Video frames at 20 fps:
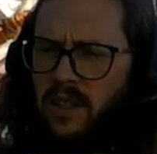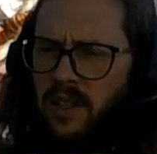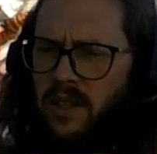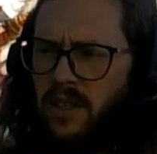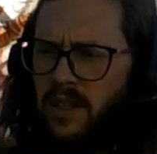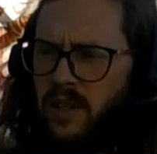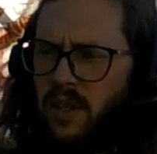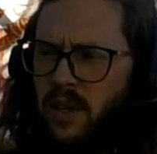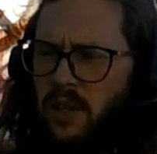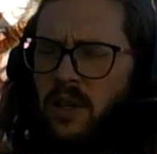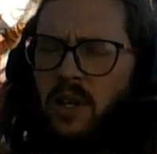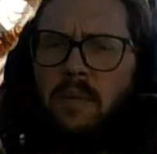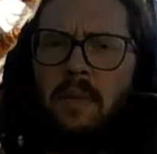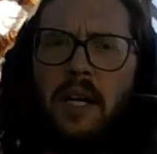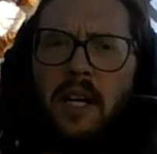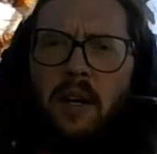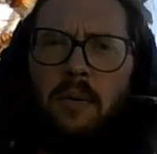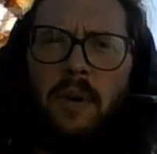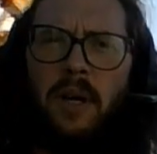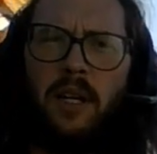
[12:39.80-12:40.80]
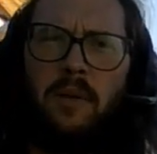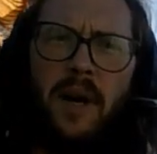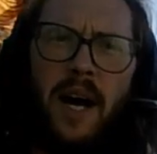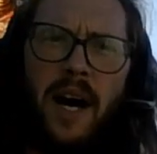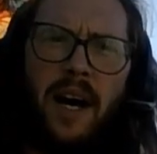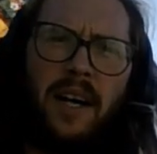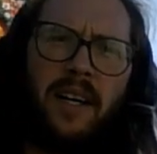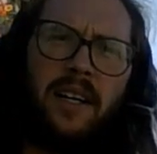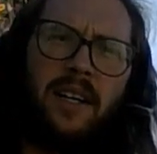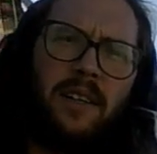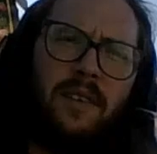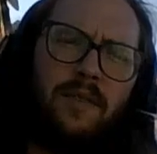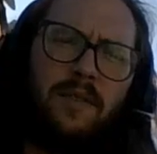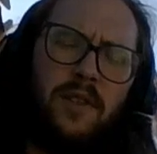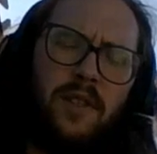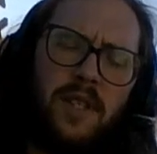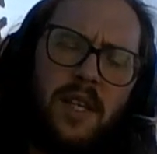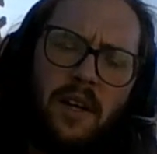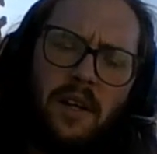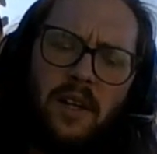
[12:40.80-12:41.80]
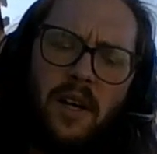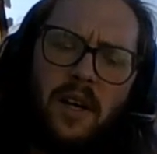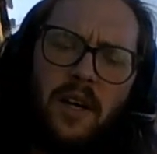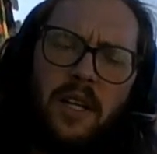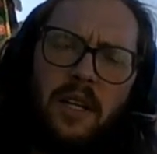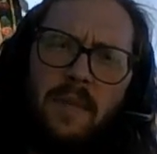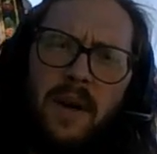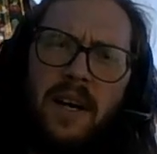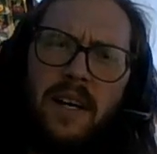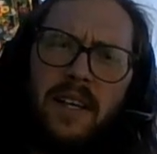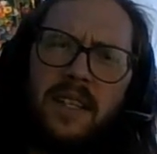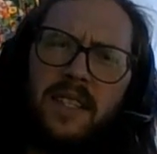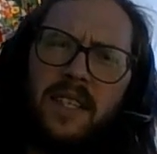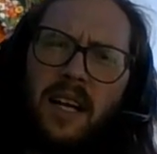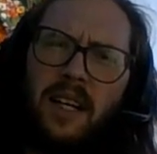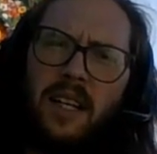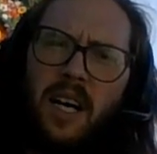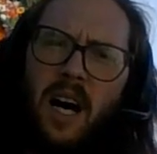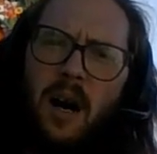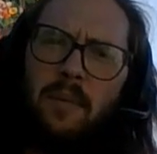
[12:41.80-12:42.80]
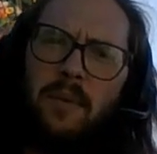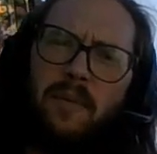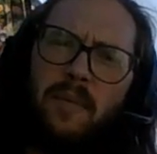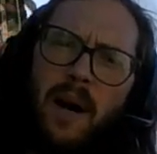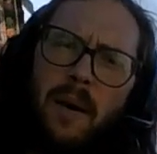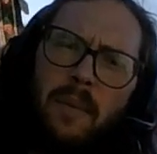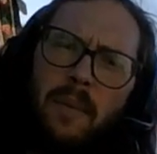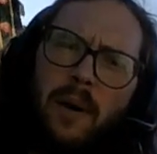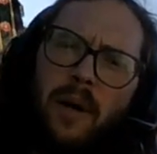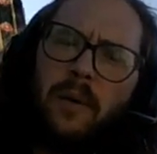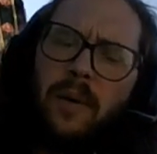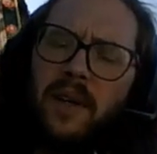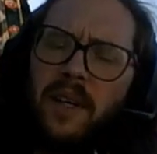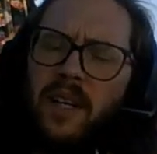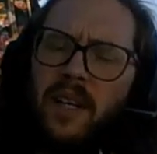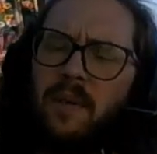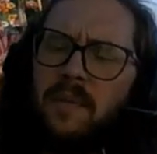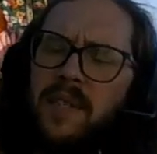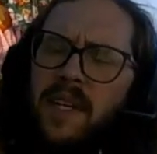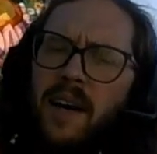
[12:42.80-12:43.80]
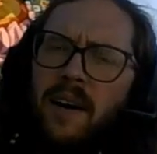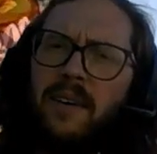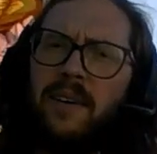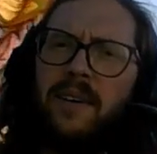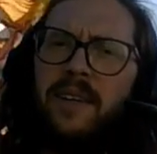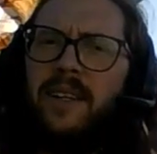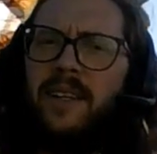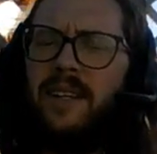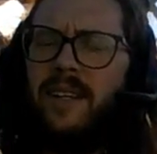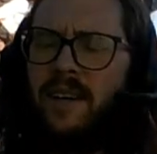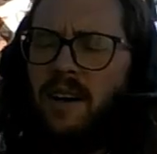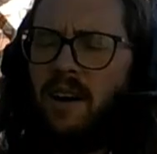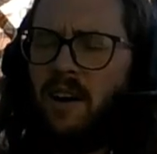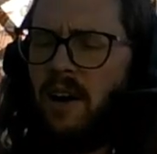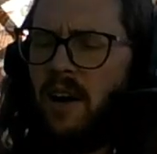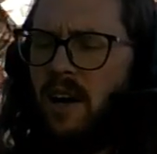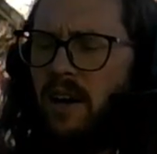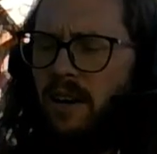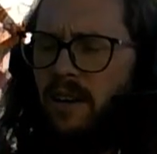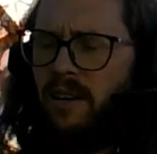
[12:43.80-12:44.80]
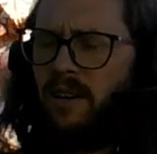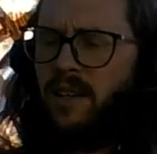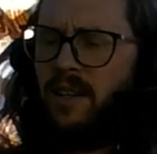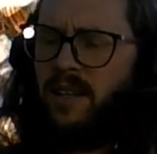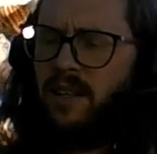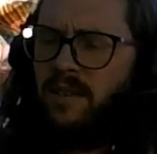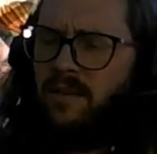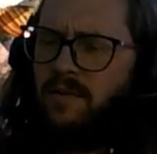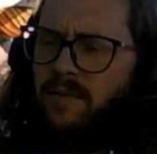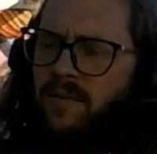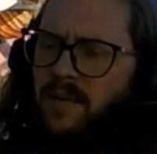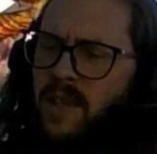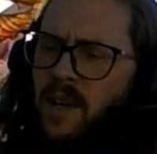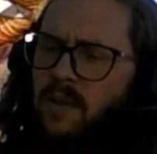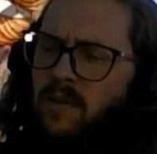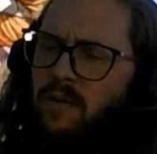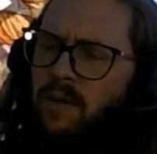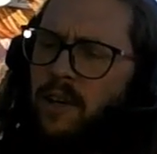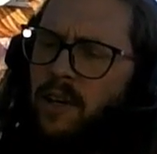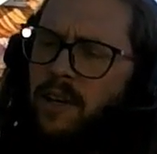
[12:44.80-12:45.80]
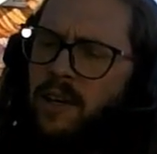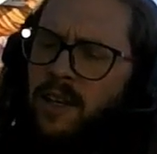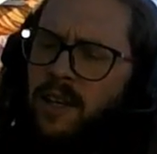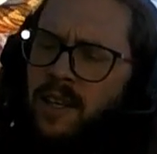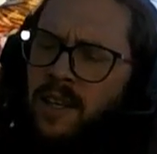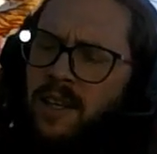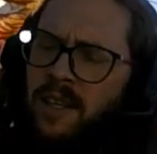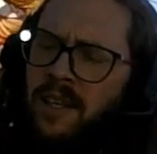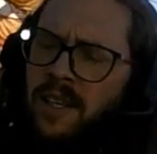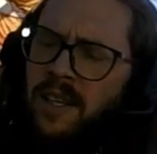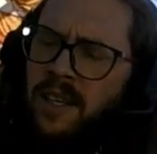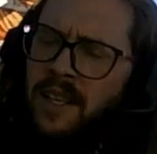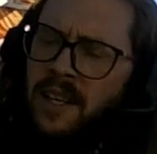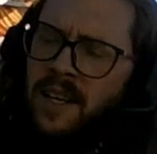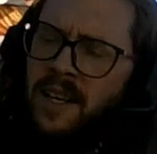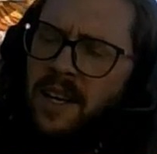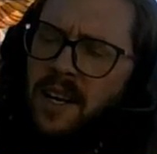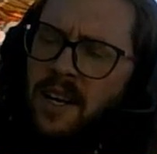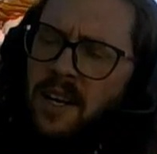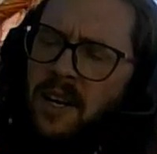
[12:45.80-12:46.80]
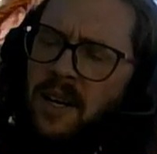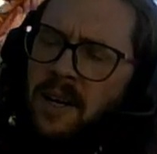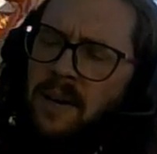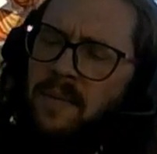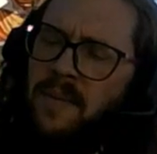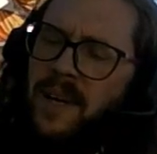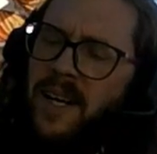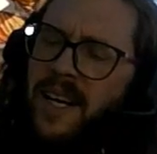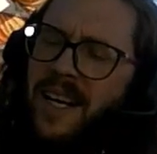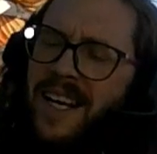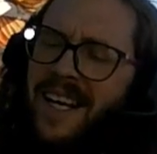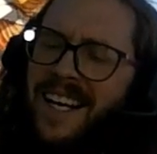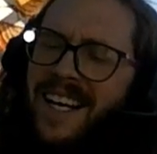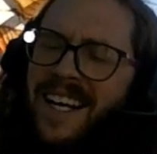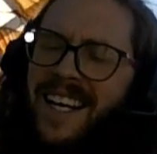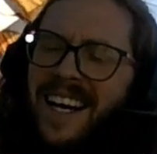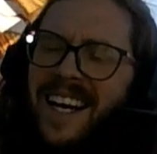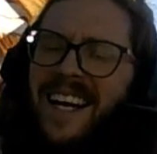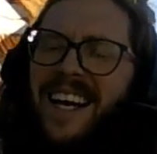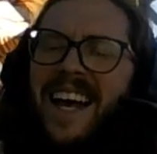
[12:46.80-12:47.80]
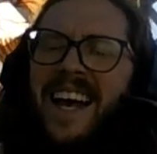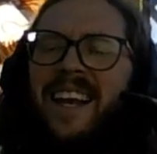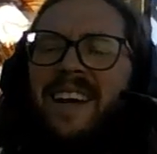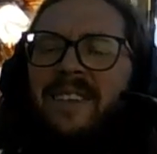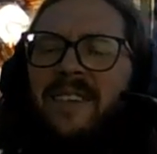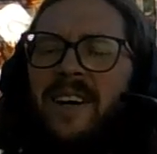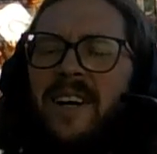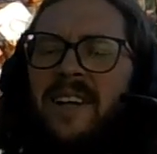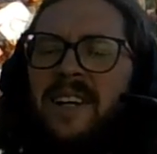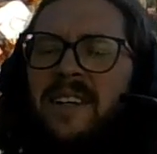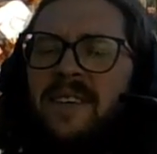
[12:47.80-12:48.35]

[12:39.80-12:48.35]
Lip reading: So you can make your money back if you sell it on eBay, a signed copy of my book when it comes out. All right, sound fair? Um, anyway,